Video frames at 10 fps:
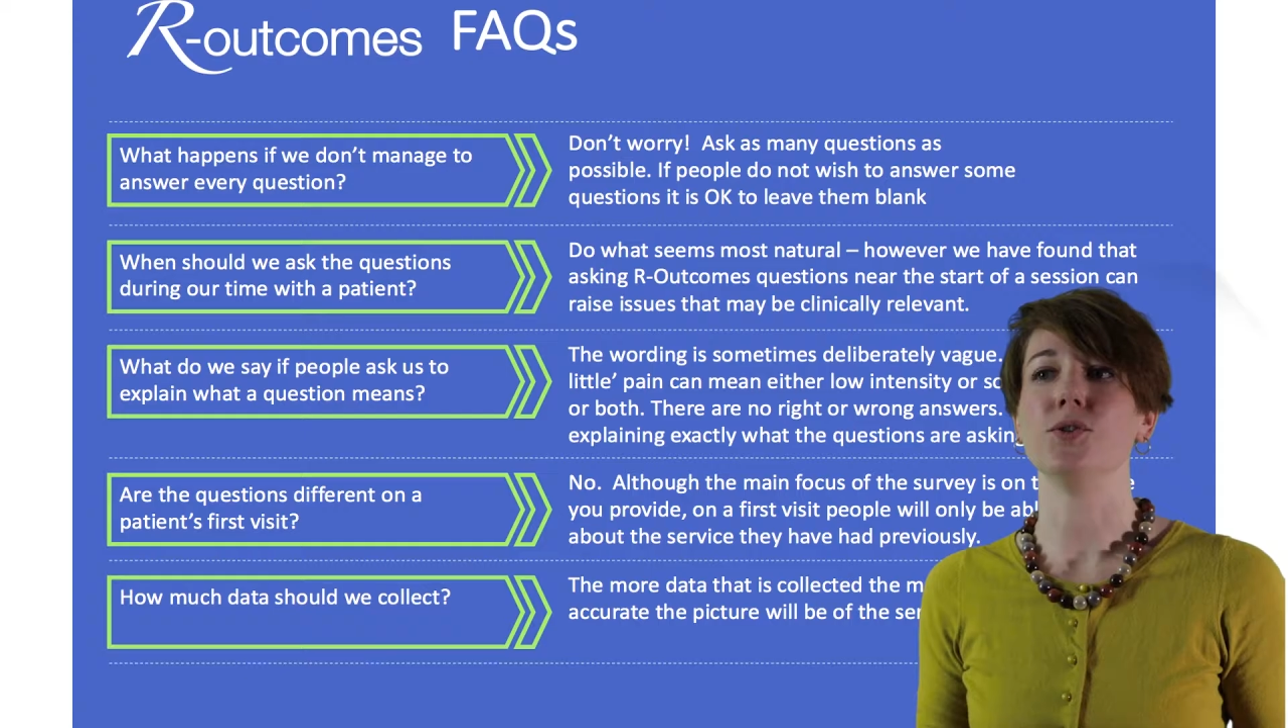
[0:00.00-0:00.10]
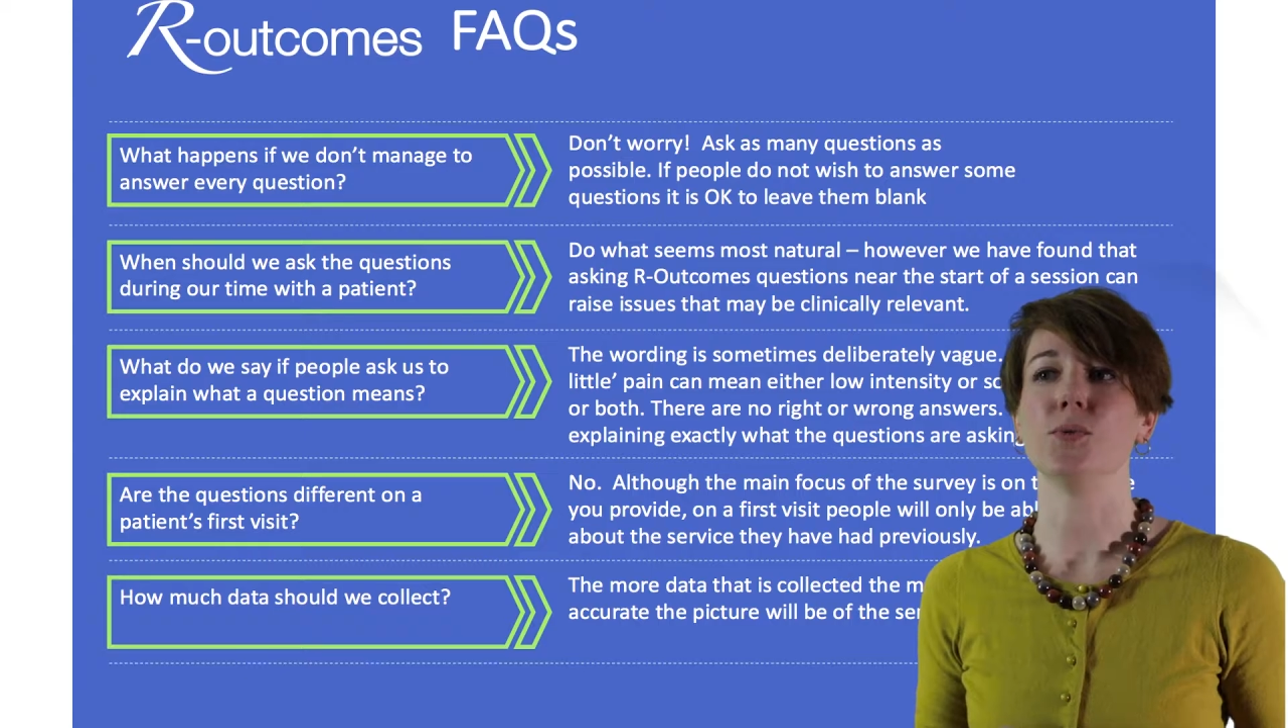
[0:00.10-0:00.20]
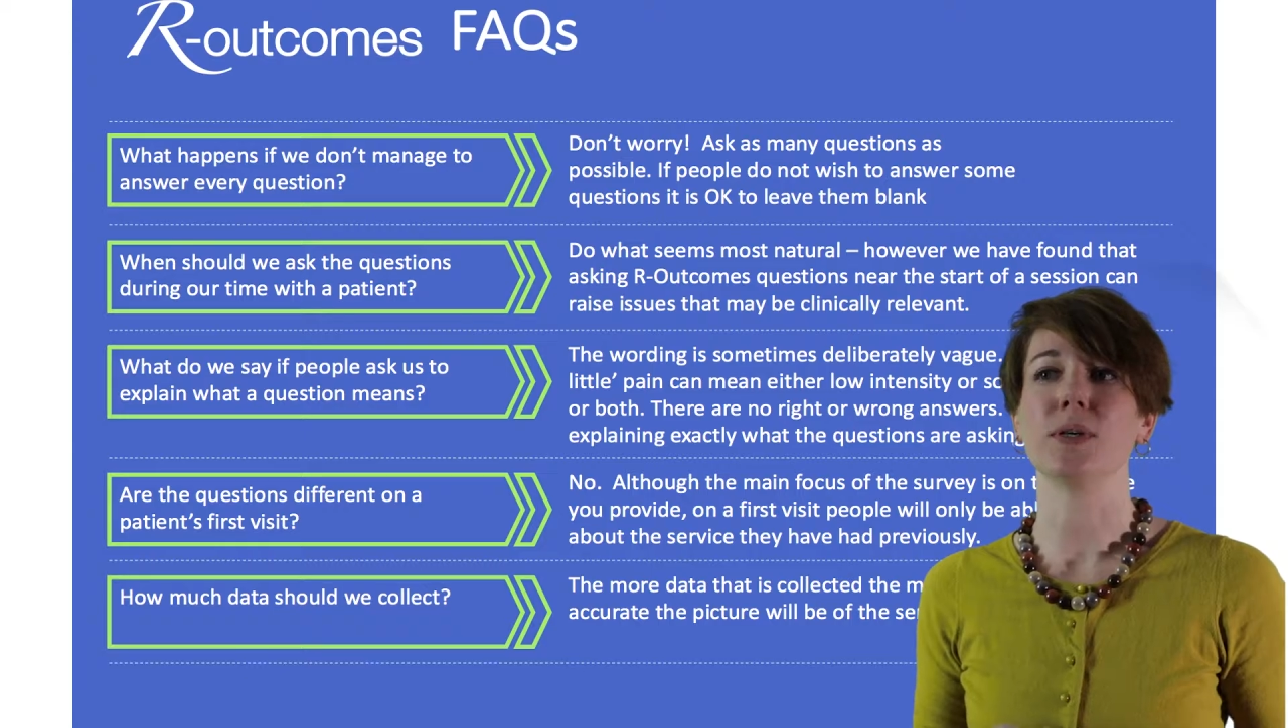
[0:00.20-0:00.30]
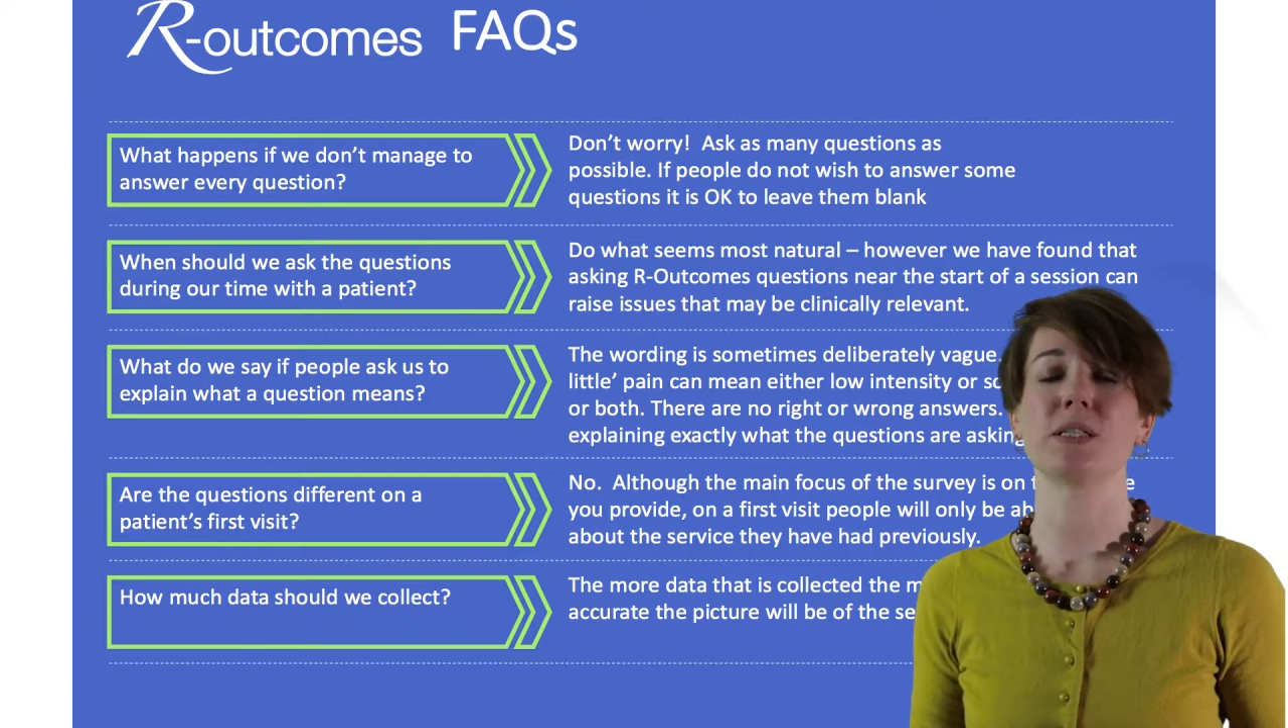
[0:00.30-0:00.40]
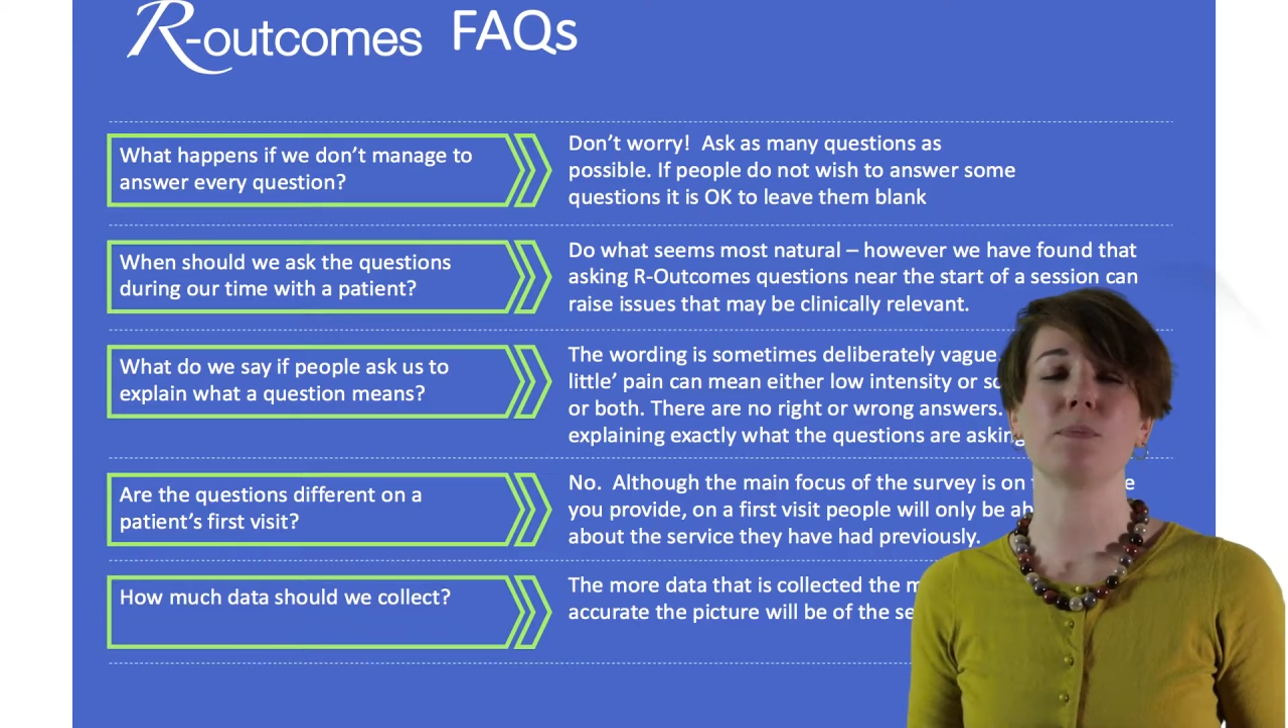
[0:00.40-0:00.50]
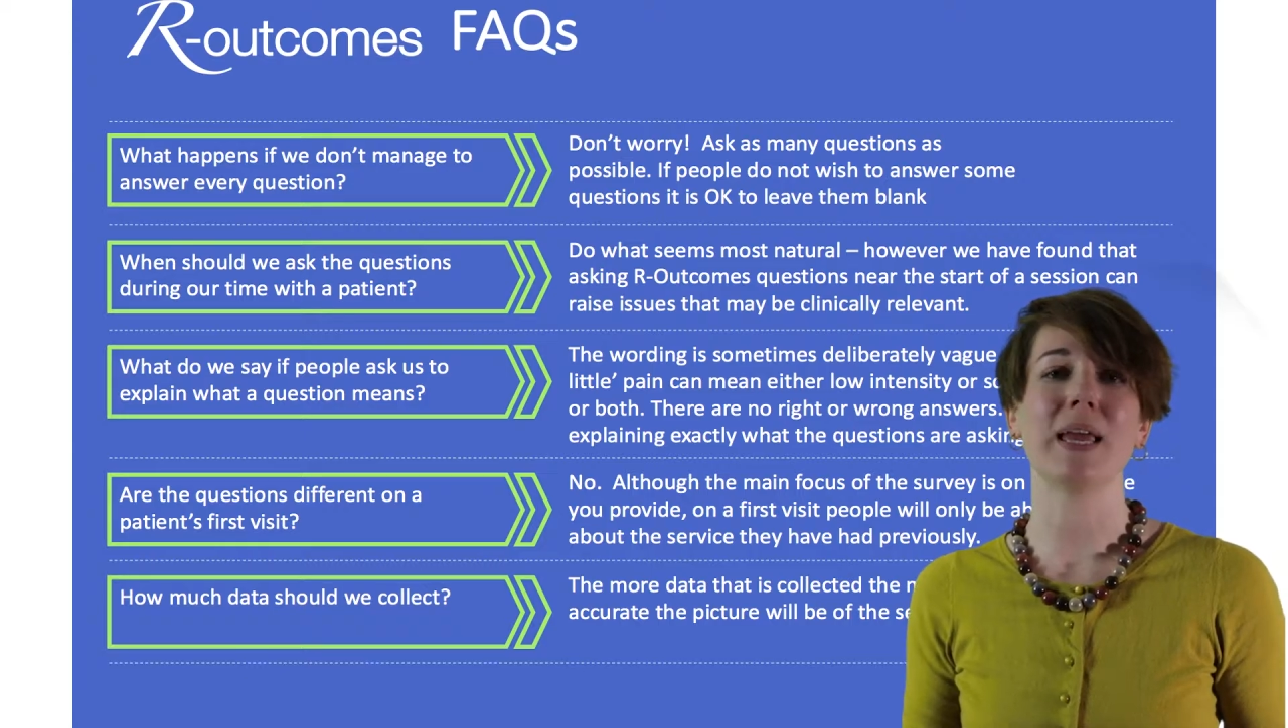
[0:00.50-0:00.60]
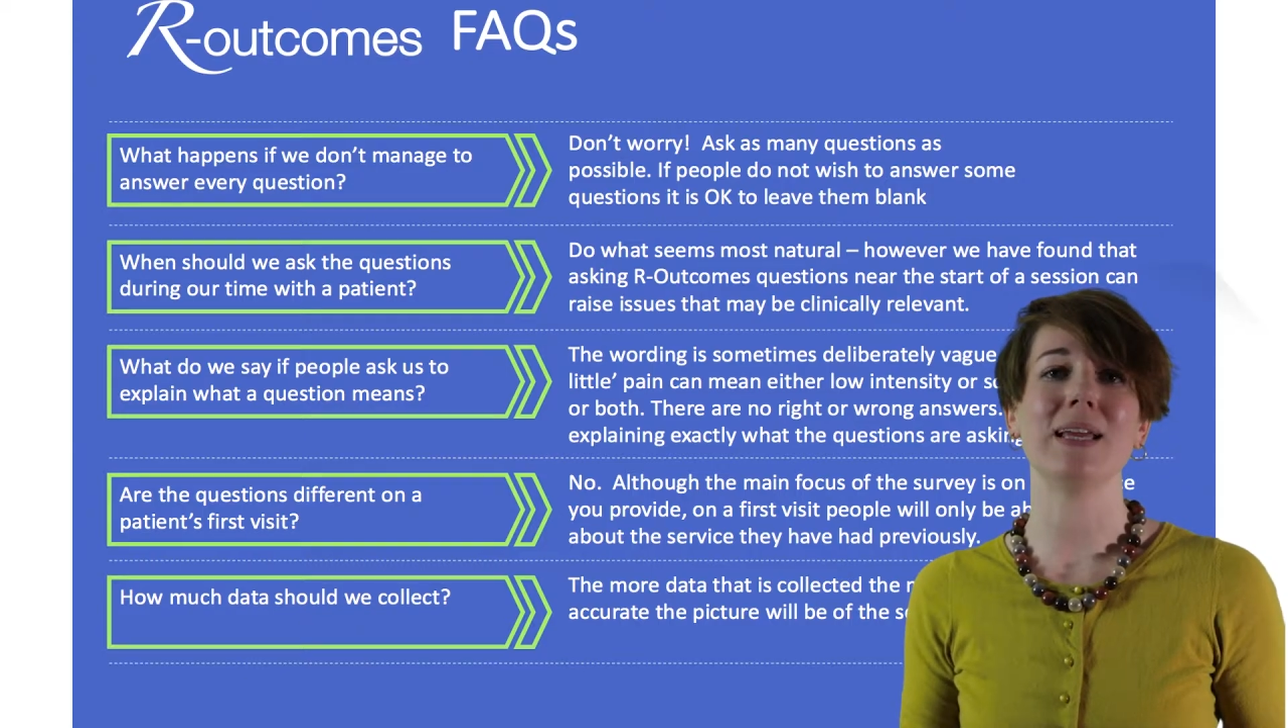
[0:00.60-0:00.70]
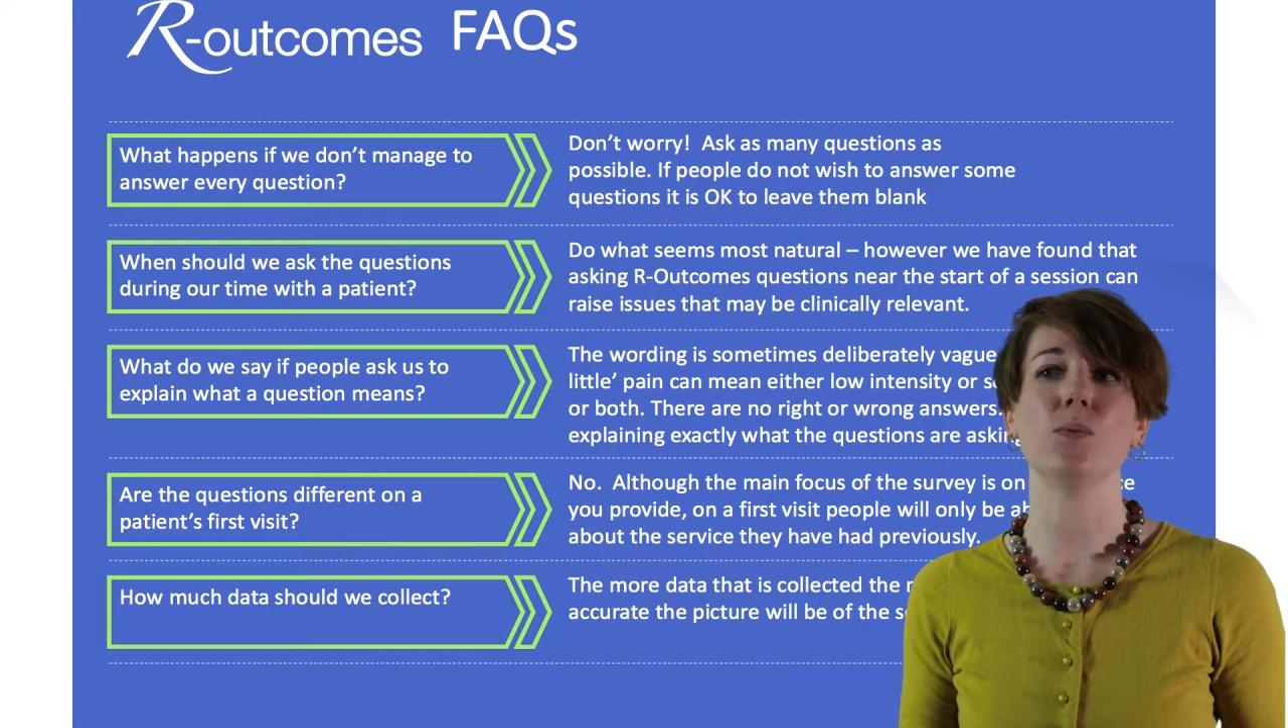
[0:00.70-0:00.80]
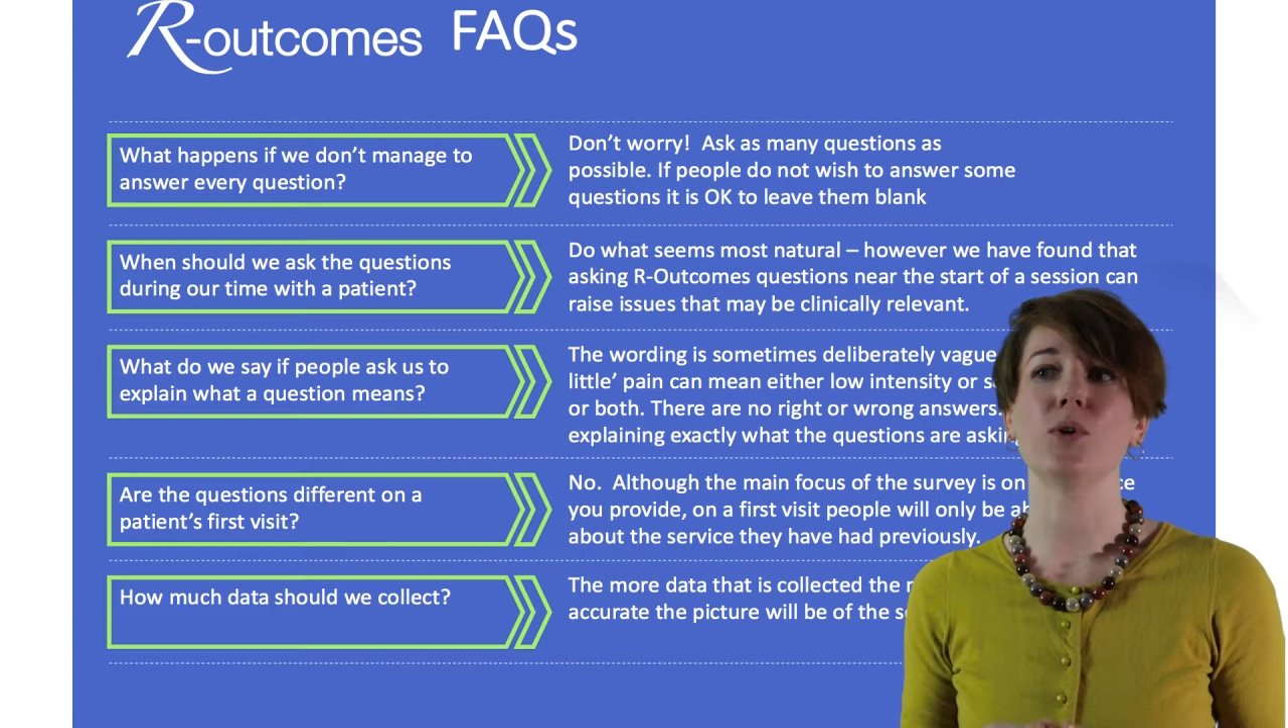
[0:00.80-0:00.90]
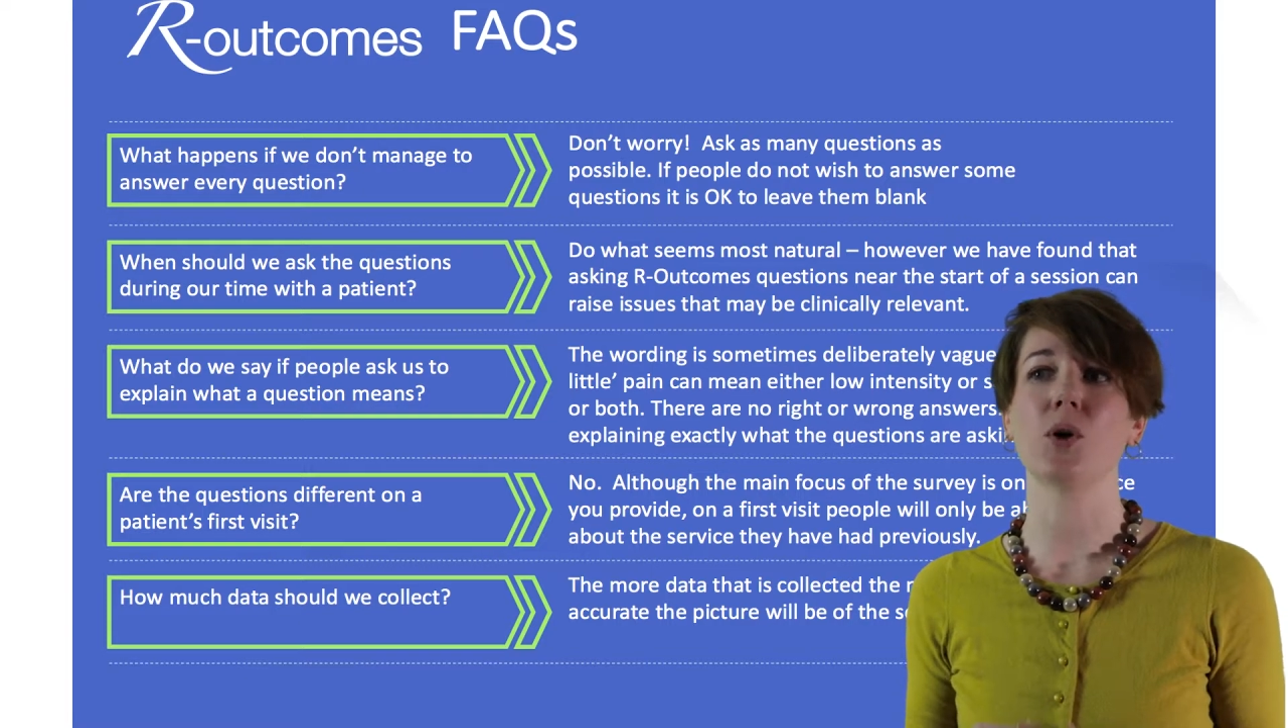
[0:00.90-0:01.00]
to
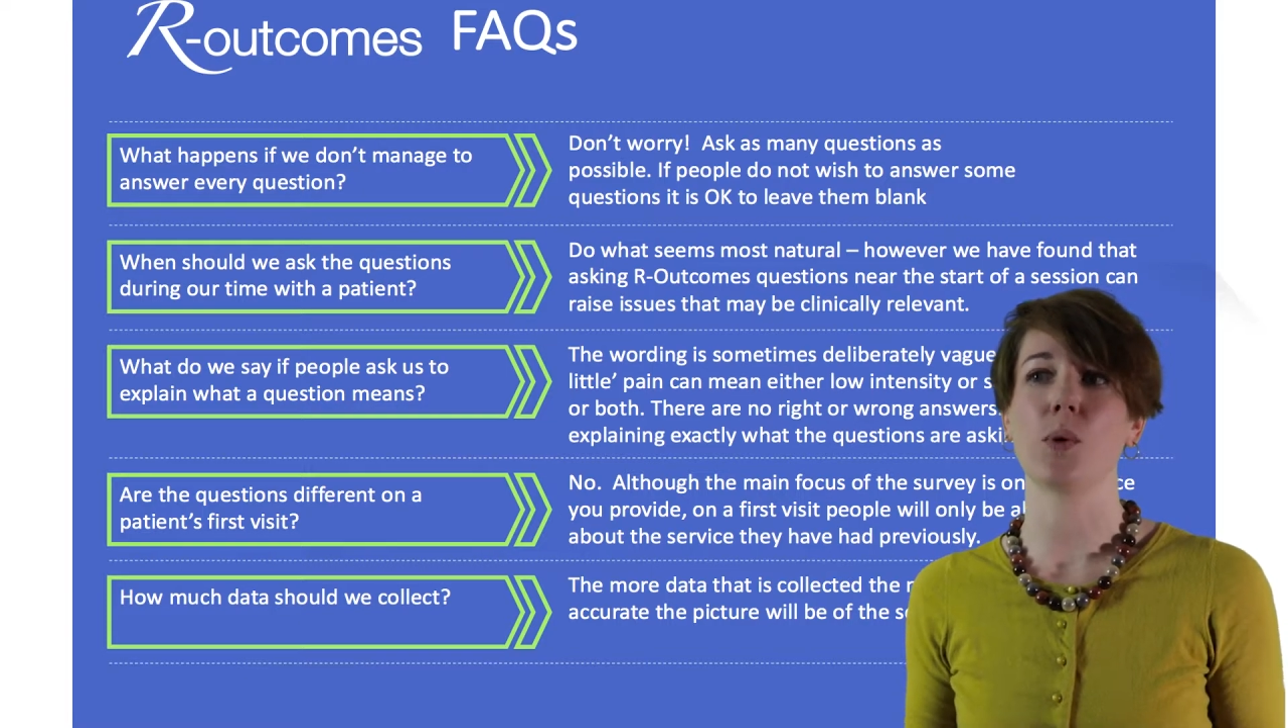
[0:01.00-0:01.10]
explain what a